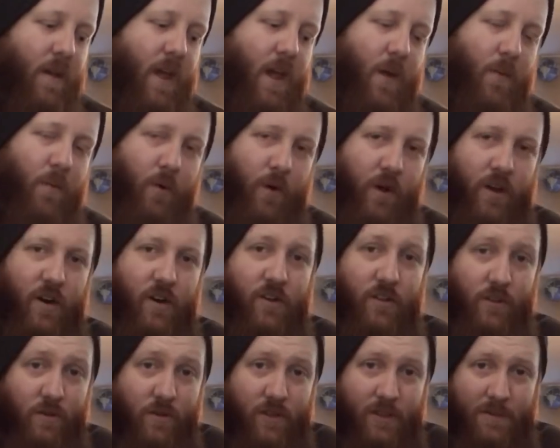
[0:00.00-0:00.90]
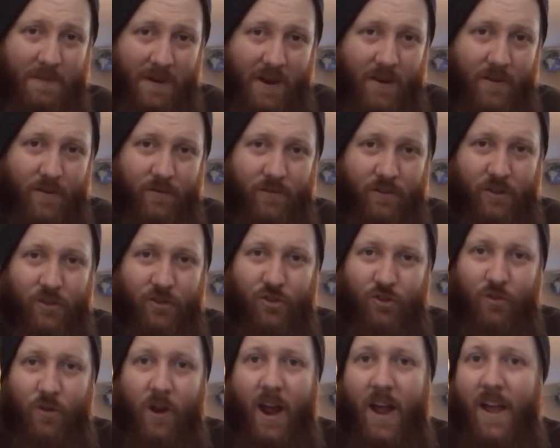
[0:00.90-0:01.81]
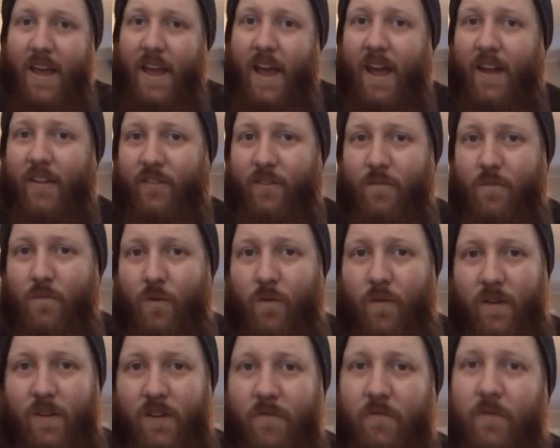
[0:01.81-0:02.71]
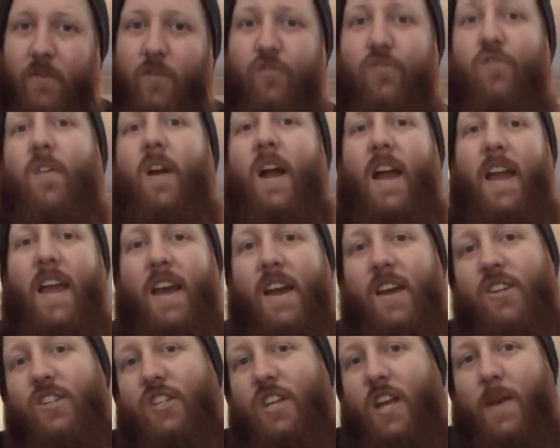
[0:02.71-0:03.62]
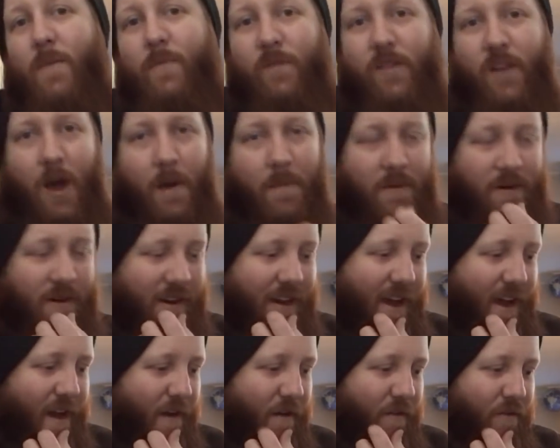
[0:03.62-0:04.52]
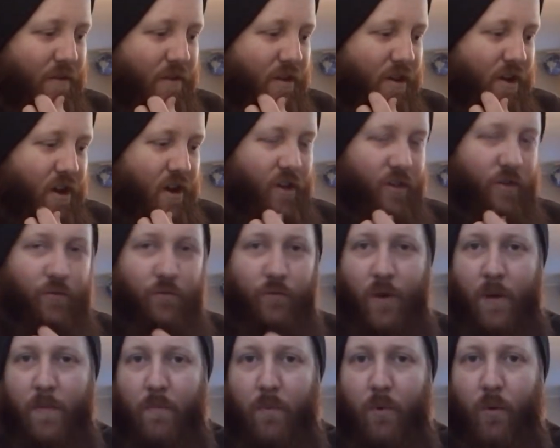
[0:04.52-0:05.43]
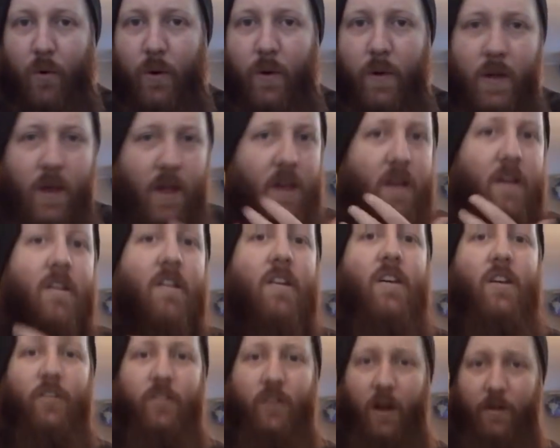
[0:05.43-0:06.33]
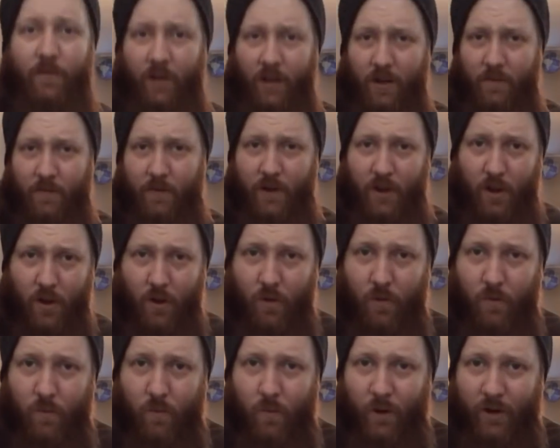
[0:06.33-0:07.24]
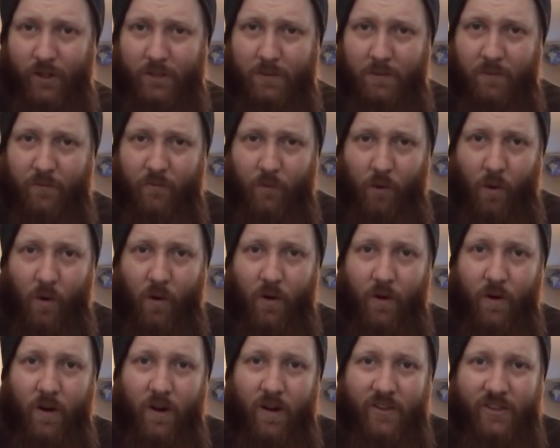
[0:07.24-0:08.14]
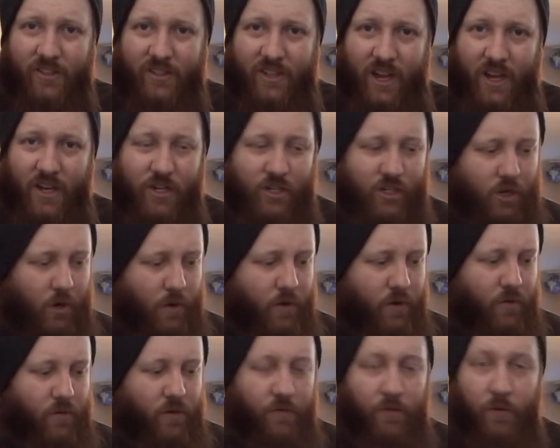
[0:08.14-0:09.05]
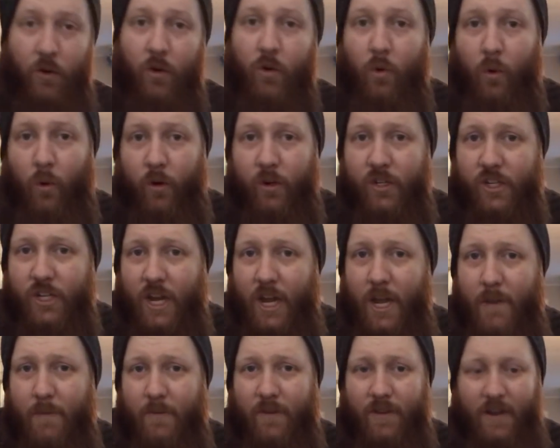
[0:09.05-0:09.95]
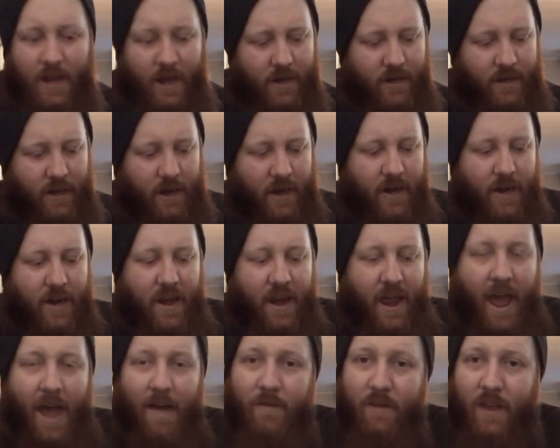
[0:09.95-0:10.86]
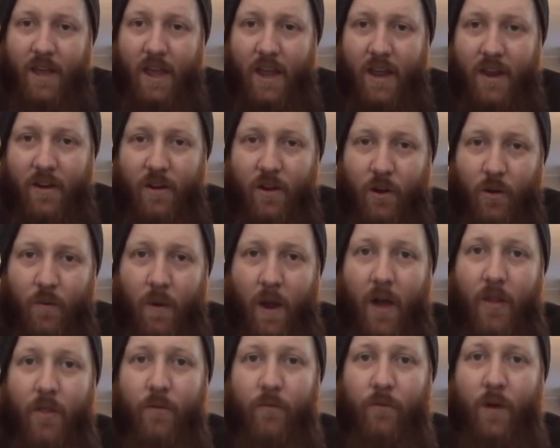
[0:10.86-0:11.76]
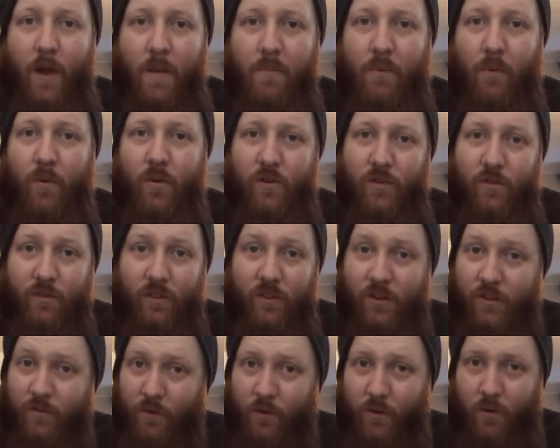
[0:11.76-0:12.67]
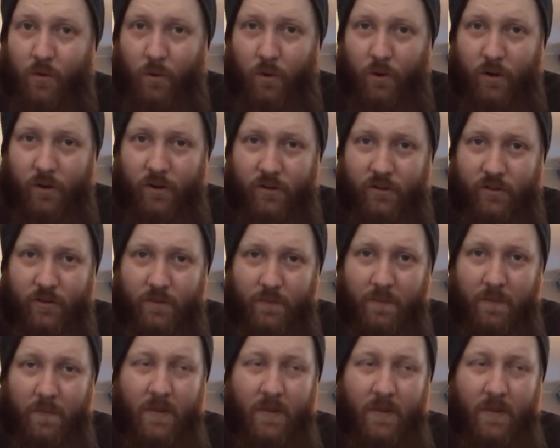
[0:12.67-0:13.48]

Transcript: And we're going to do this by using triads and moving different triad shapes up and down the fretboard. So I've done a video once before on just kind of showing you different chord shapes and how to kind of navigate around the fretboard using different chords.